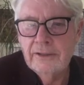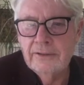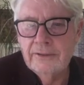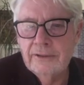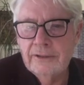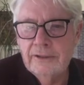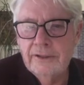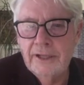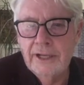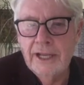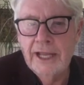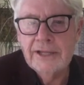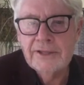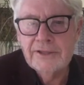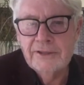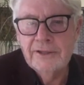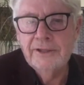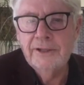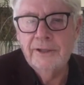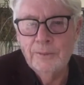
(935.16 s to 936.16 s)

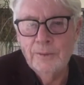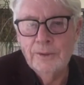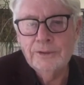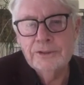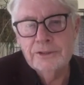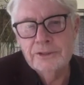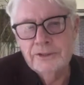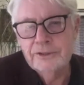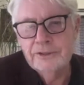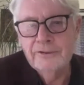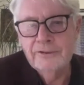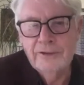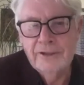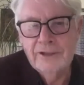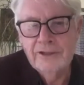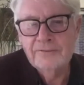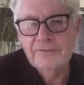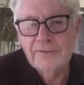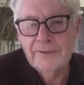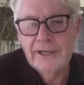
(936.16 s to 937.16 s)
last thing you want to do
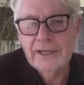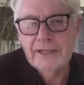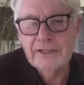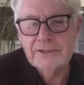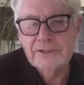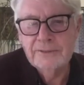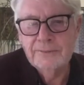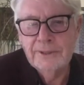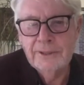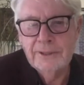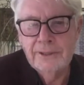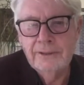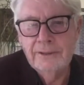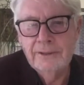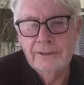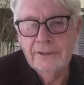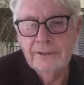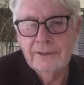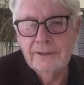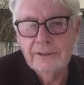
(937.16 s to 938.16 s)
is for that to be
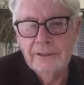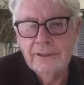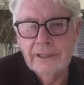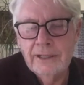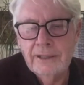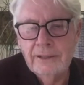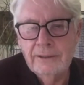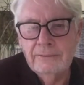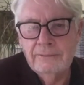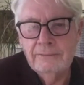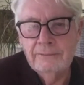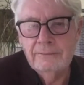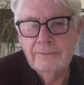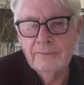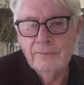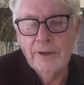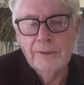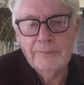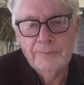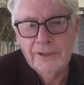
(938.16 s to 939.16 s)

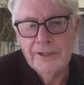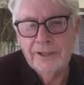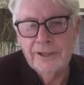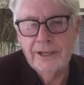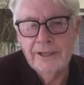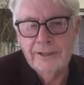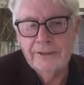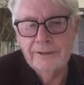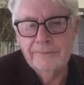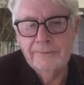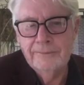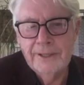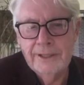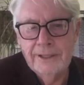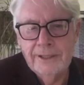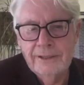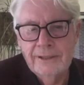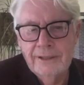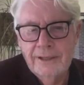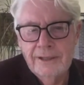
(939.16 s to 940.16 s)
replicated,
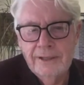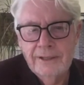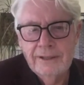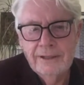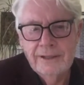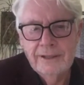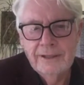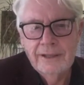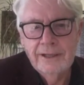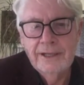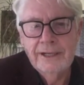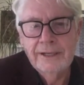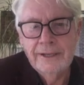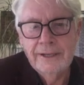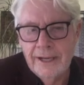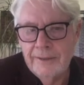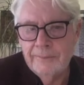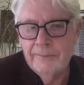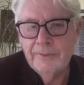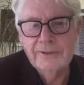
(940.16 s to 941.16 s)
but it
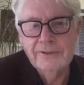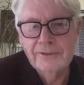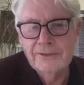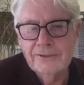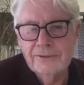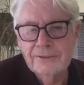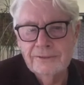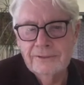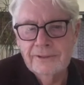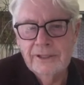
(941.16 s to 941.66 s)
happens.